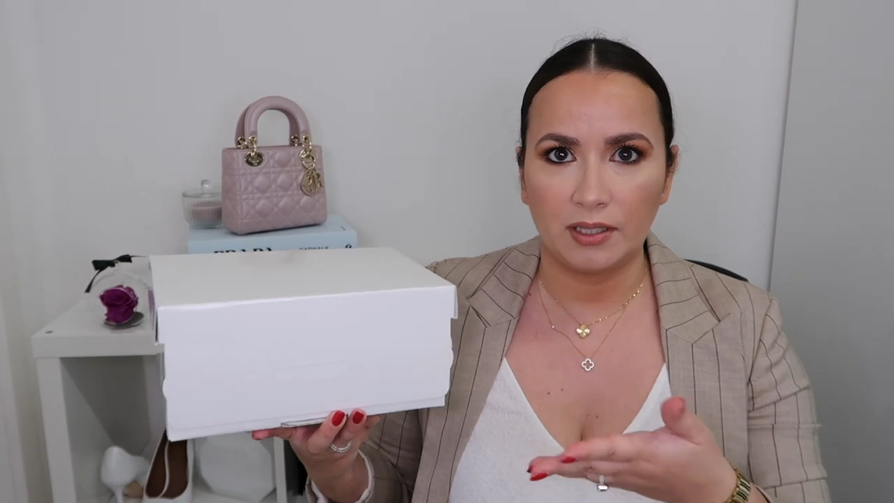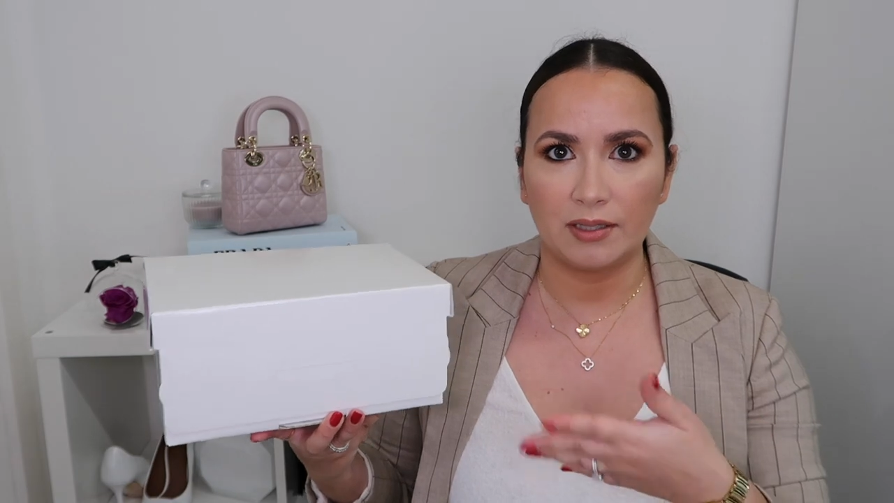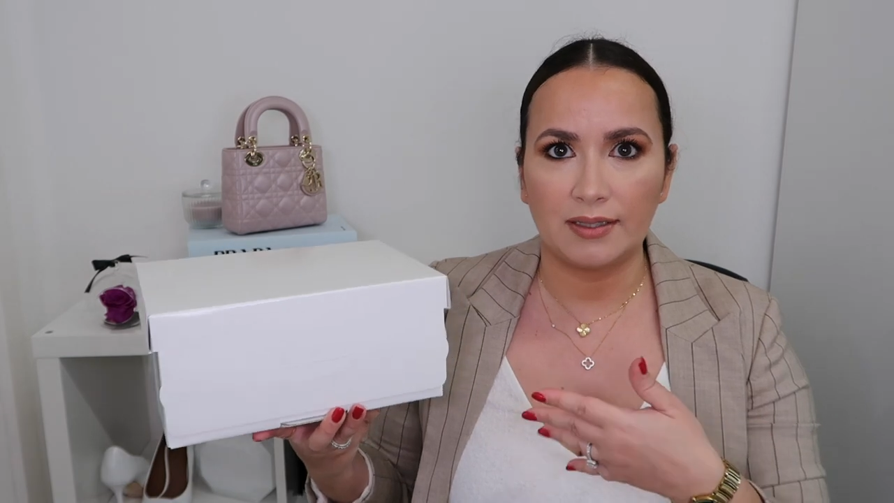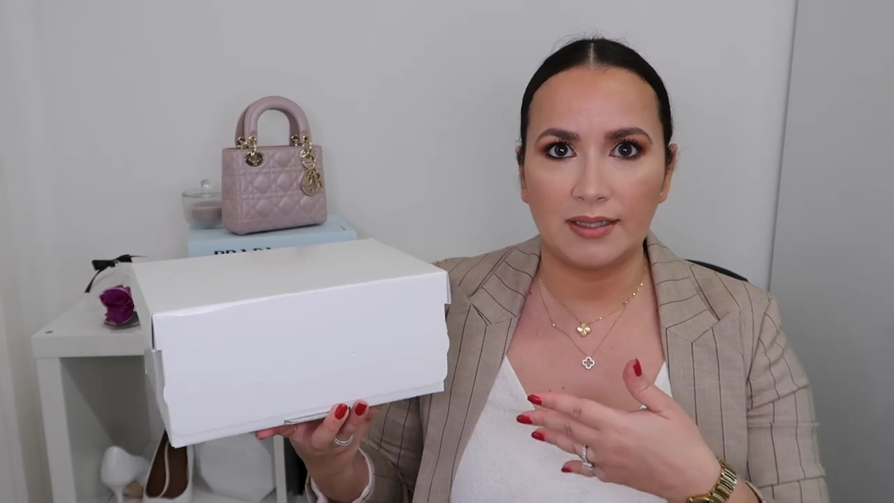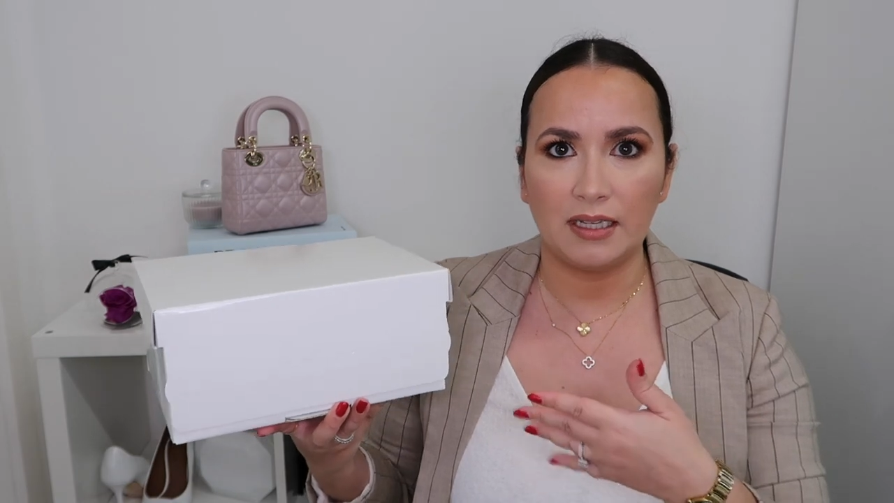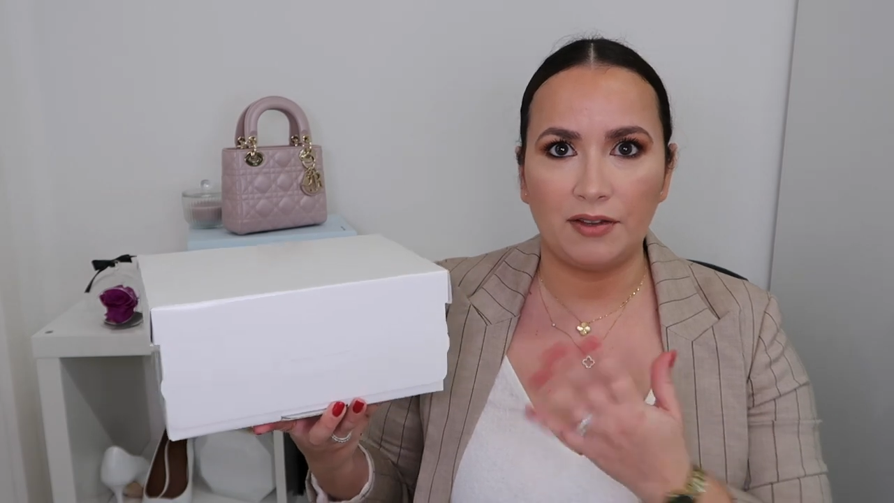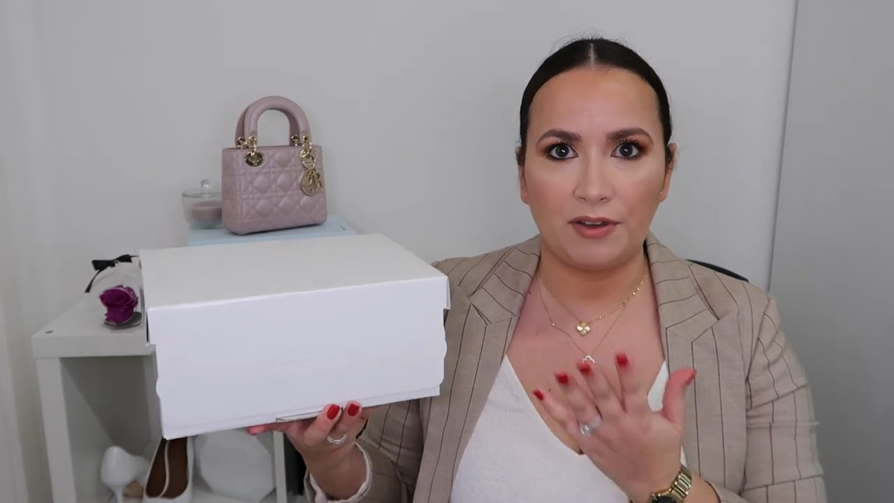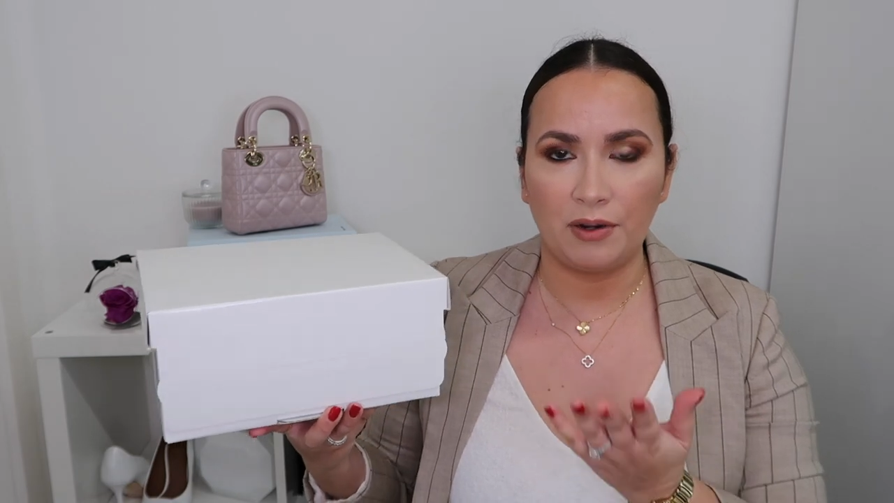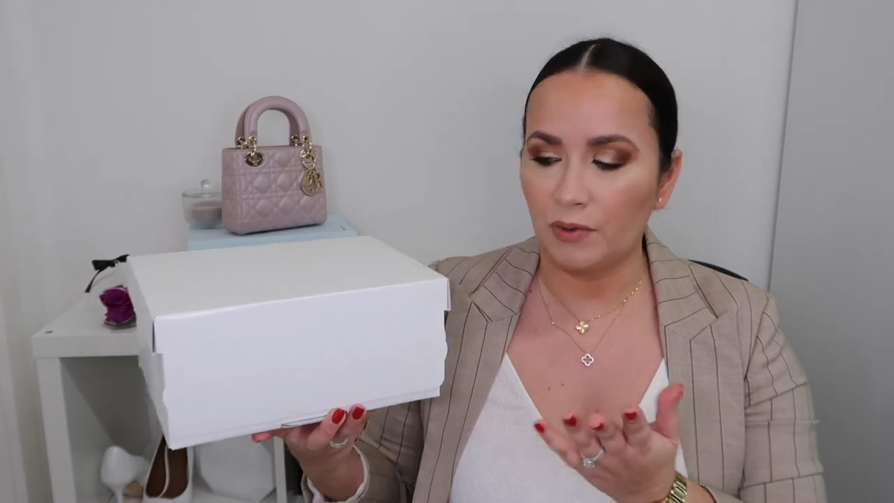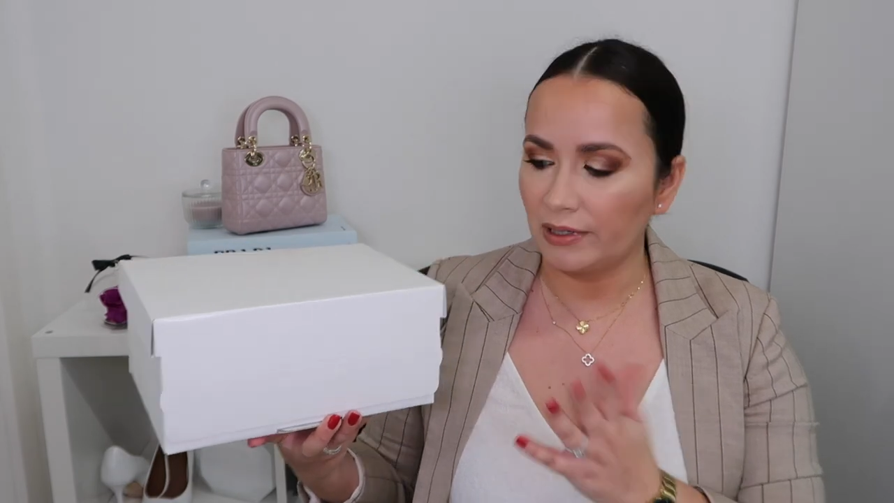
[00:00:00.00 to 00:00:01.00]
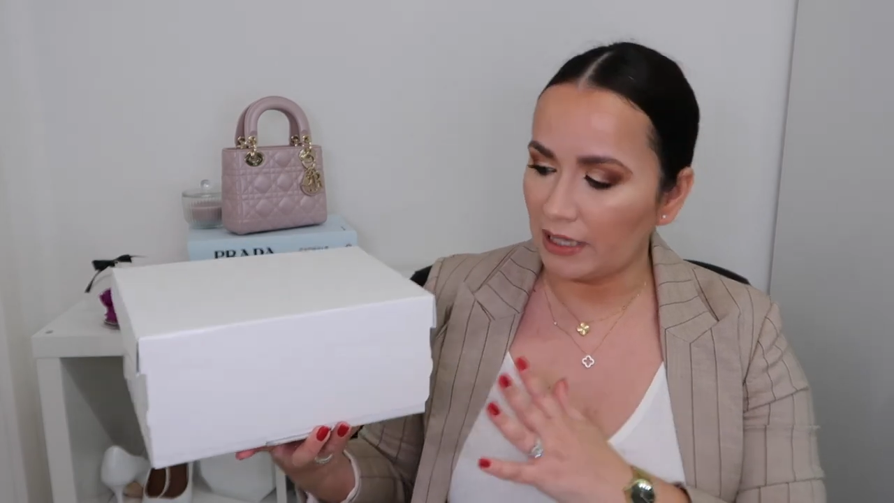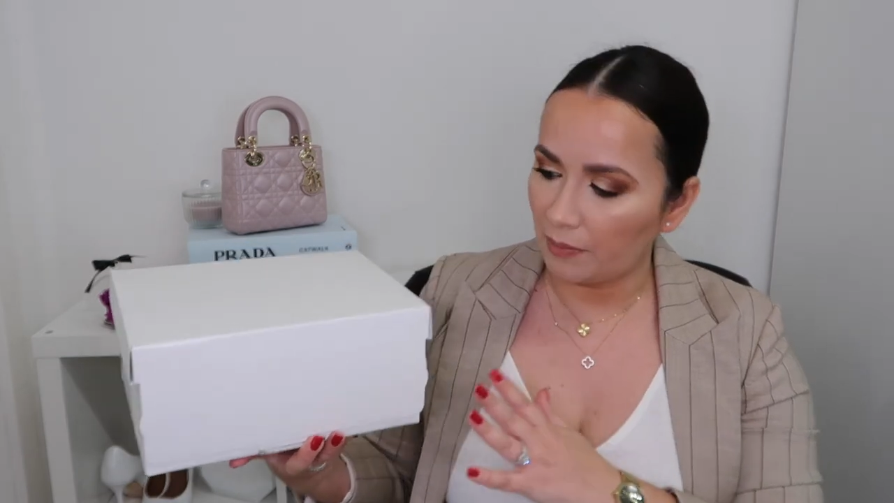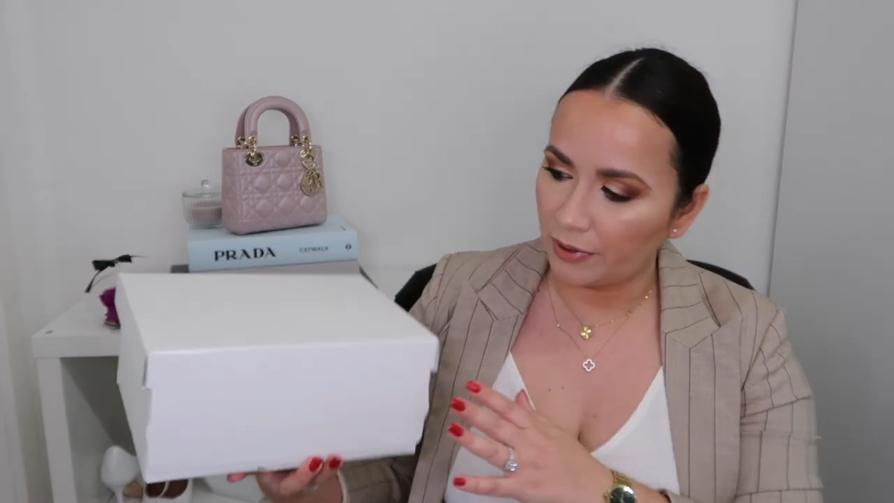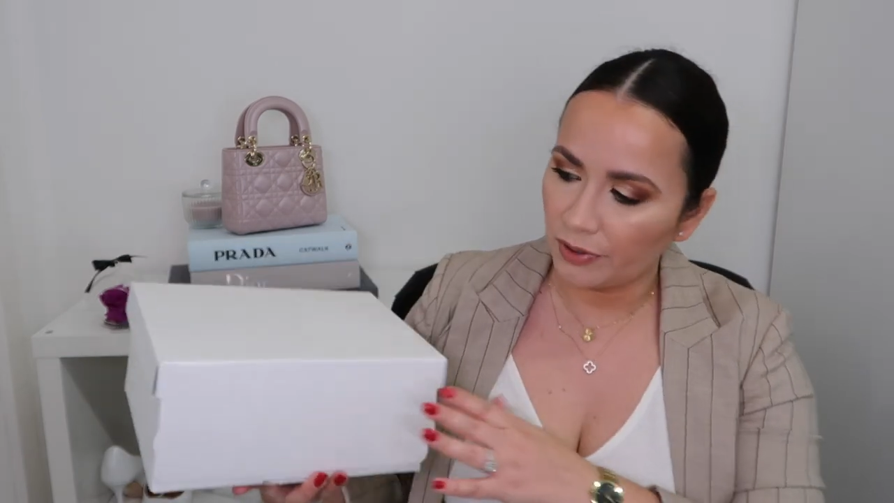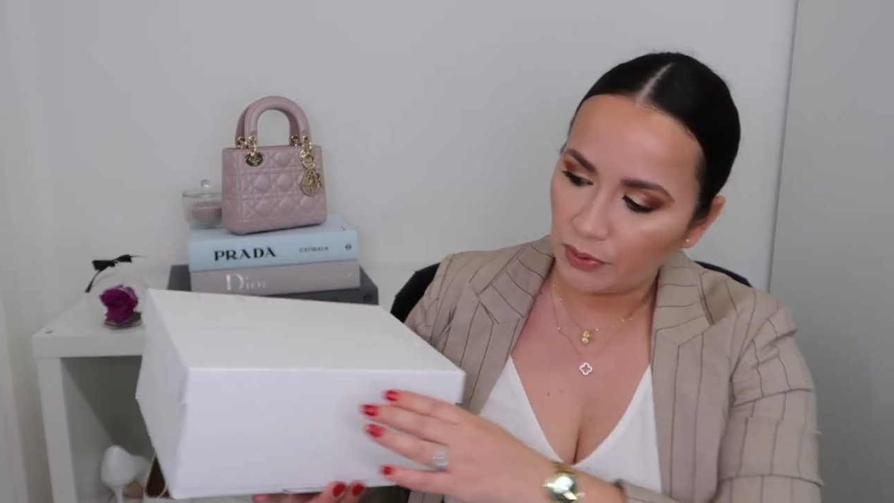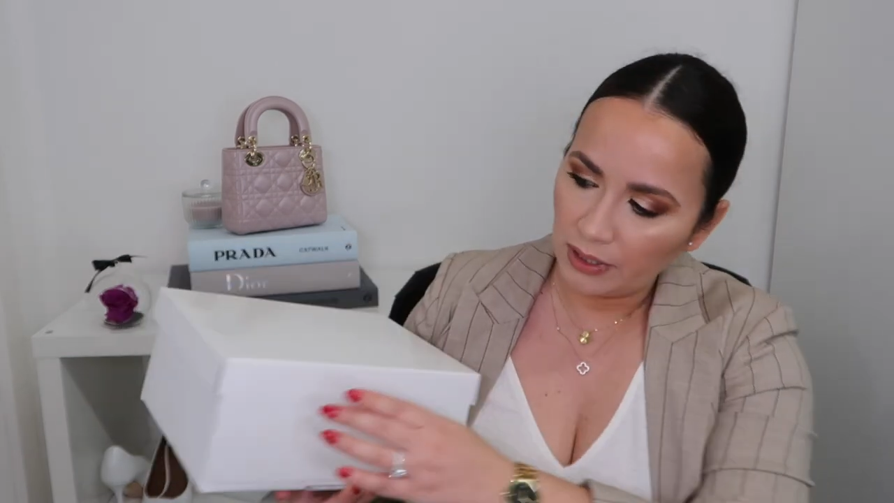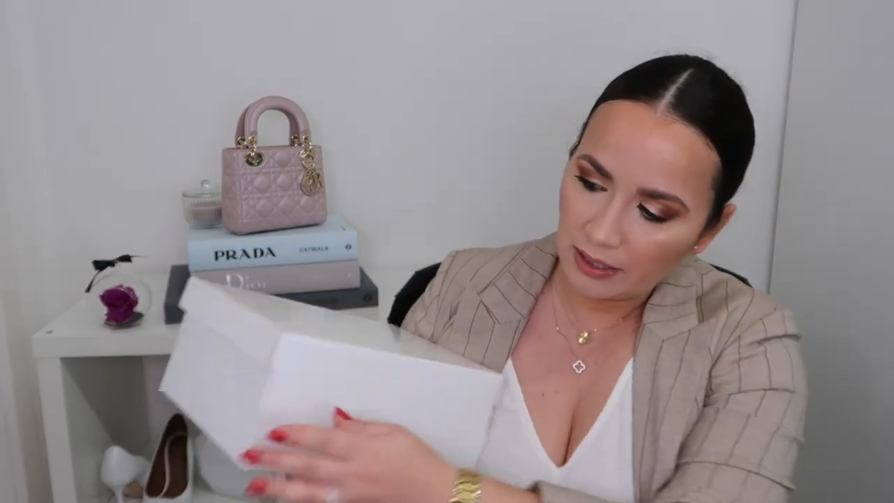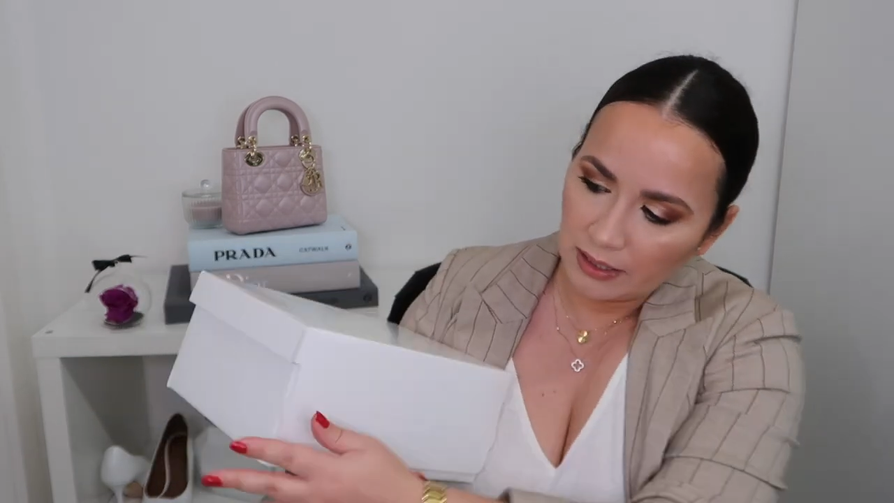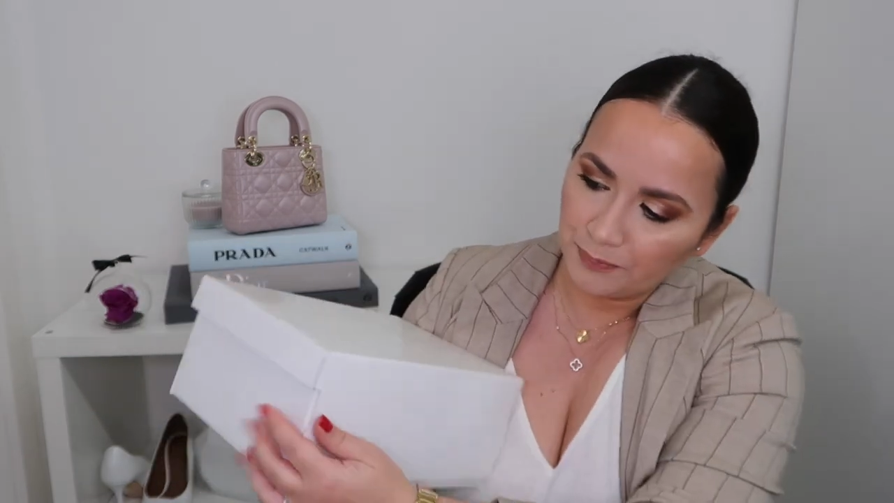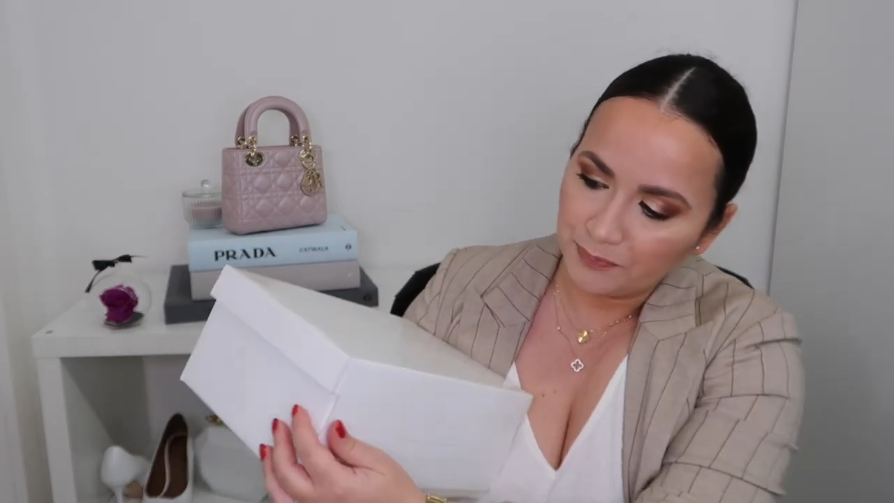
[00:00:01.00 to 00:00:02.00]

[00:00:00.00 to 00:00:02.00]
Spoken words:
see if anyone tampered with it.